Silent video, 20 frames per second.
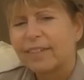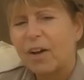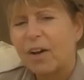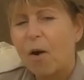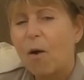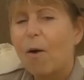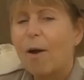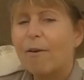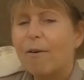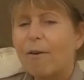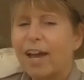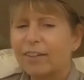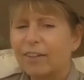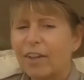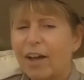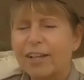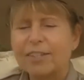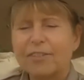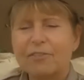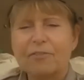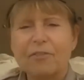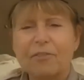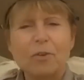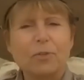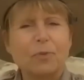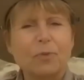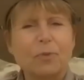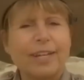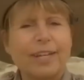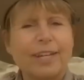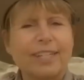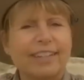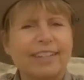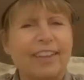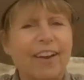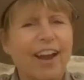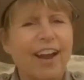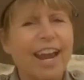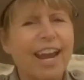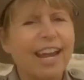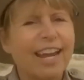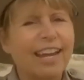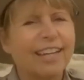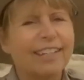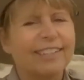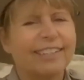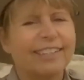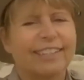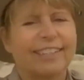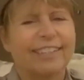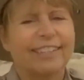Oh, I've got lots of folks raising their hand.